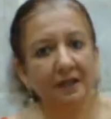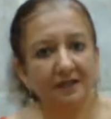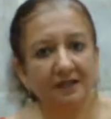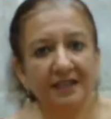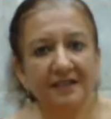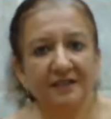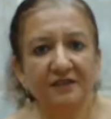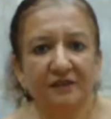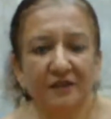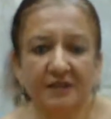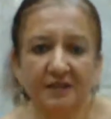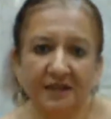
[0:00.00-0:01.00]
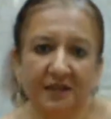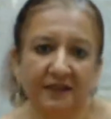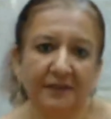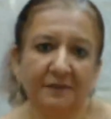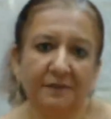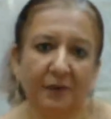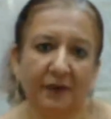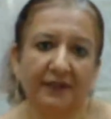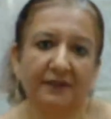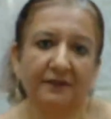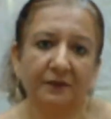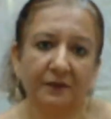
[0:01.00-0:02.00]
That's the first starting
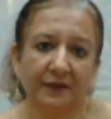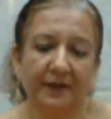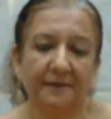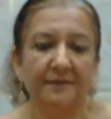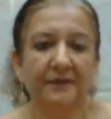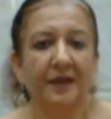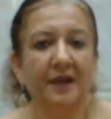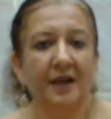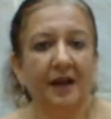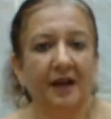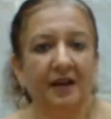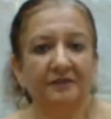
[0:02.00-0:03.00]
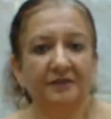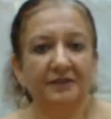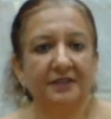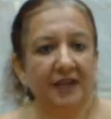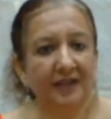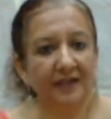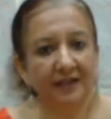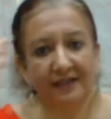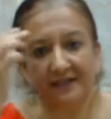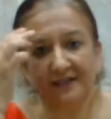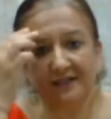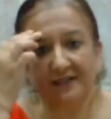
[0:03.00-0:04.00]
point, okay? After that,
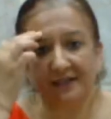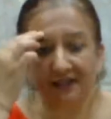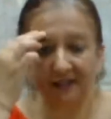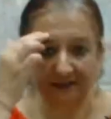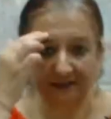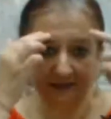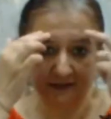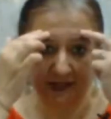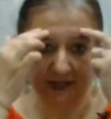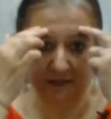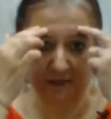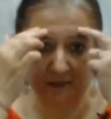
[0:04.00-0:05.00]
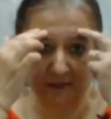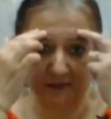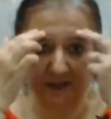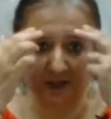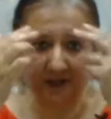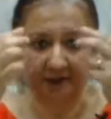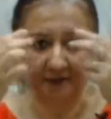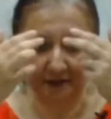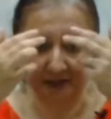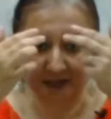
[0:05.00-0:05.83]
it is the eyebrows here.